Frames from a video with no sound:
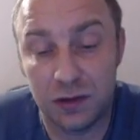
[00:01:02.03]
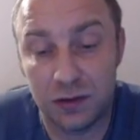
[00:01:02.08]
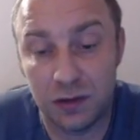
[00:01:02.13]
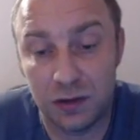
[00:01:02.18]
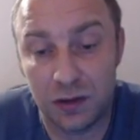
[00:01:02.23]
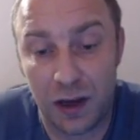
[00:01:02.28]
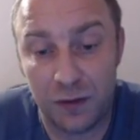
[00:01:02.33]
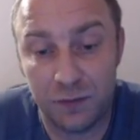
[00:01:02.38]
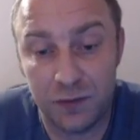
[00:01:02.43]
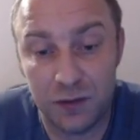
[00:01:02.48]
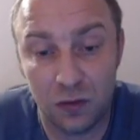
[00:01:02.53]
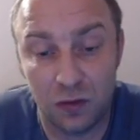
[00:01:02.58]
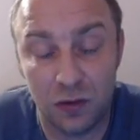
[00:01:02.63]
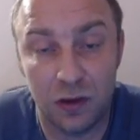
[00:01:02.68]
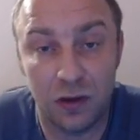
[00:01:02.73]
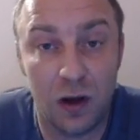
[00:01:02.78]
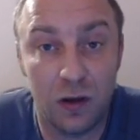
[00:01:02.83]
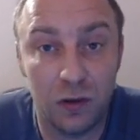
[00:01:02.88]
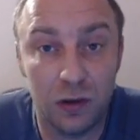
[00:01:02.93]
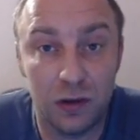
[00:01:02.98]
uh, I've
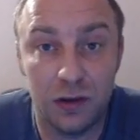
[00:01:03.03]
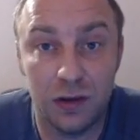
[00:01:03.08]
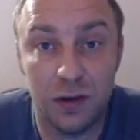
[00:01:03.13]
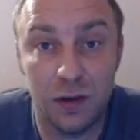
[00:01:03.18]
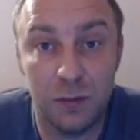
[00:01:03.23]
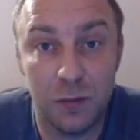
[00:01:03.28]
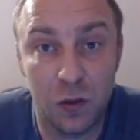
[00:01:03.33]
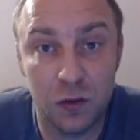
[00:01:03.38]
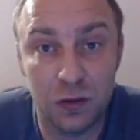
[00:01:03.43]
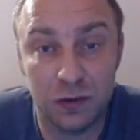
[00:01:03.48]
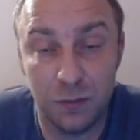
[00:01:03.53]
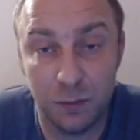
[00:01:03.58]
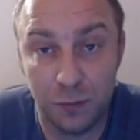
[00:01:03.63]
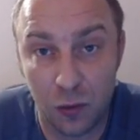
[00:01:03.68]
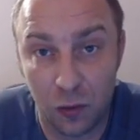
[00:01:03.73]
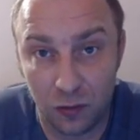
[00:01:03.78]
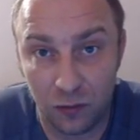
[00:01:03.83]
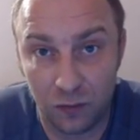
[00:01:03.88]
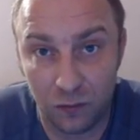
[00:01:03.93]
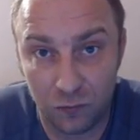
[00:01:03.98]
sorted out the most
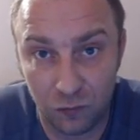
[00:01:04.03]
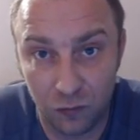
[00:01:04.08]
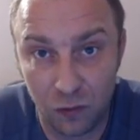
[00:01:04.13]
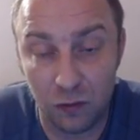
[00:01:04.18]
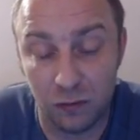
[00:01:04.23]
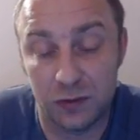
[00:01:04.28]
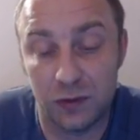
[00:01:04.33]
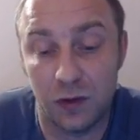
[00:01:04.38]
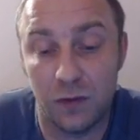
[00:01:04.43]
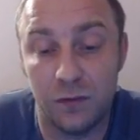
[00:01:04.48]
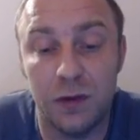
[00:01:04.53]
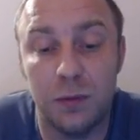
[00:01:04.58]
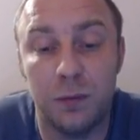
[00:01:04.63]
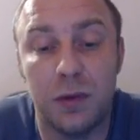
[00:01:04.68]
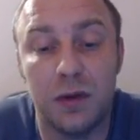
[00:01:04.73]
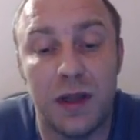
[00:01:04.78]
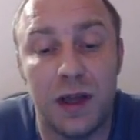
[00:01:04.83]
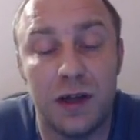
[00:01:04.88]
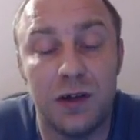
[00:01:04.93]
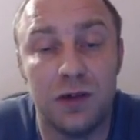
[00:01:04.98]
important rules of the
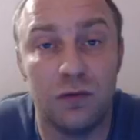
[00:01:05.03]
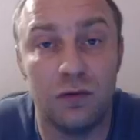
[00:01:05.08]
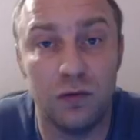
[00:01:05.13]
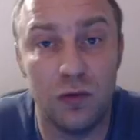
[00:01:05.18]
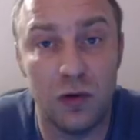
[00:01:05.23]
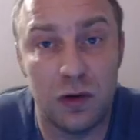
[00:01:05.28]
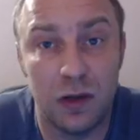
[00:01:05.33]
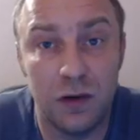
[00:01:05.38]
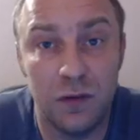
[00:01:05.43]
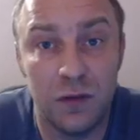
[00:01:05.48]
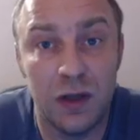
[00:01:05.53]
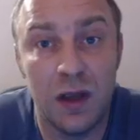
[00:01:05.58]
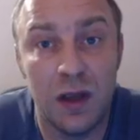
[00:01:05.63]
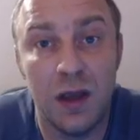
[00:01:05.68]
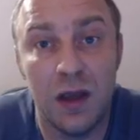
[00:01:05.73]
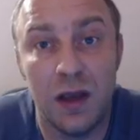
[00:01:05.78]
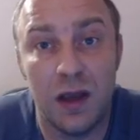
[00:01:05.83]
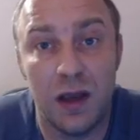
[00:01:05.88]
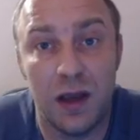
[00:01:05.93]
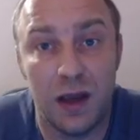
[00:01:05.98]
potential rook lift,
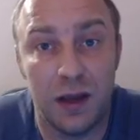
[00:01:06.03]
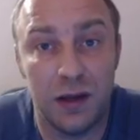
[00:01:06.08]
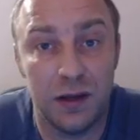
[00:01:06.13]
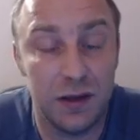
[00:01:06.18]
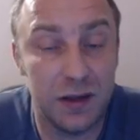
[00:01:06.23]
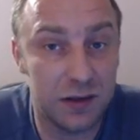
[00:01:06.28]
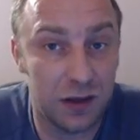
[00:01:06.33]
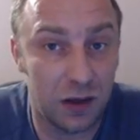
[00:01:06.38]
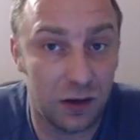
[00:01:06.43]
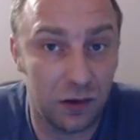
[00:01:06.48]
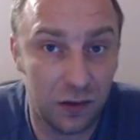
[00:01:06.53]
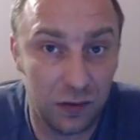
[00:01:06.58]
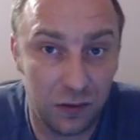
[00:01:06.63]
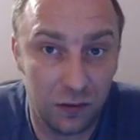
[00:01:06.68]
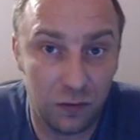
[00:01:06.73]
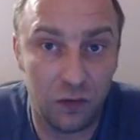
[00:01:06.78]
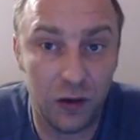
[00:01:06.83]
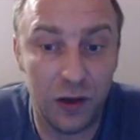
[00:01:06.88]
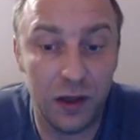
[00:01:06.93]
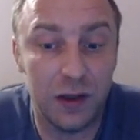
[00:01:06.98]
and these are the
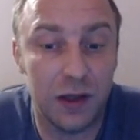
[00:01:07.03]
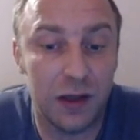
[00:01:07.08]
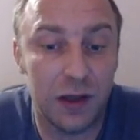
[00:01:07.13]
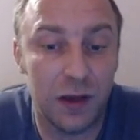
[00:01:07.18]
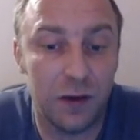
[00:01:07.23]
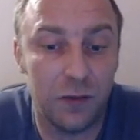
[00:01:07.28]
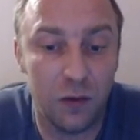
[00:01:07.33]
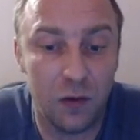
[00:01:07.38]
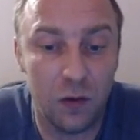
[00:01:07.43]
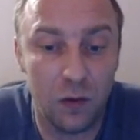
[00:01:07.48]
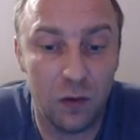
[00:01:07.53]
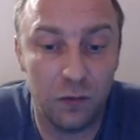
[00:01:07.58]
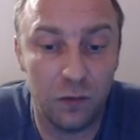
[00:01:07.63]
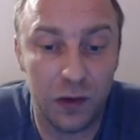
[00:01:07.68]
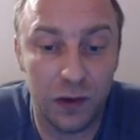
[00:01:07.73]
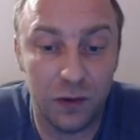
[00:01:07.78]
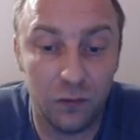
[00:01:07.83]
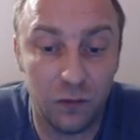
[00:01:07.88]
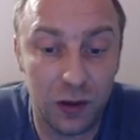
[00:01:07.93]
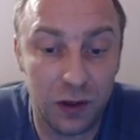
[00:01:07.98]
three that I've
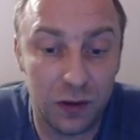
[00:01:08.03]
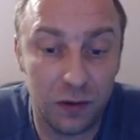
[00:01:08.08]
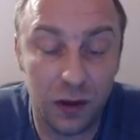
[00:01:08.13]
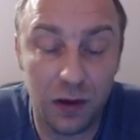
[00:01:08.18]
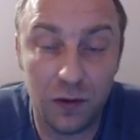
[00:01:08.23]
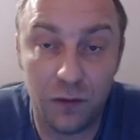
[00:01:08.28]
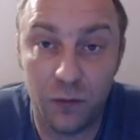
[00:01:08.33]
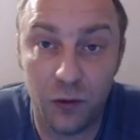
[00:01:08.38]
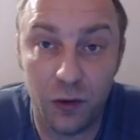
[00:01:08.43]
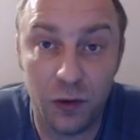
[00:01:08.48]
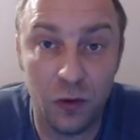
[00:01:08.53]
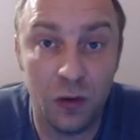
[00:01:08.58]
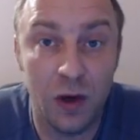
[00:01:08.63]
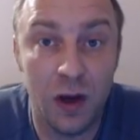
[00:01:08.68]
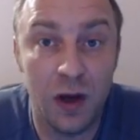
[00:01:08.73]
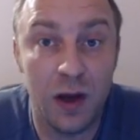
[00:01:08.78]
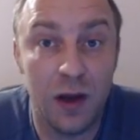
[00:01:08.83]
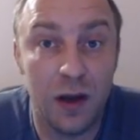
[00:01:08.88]
already written here for you.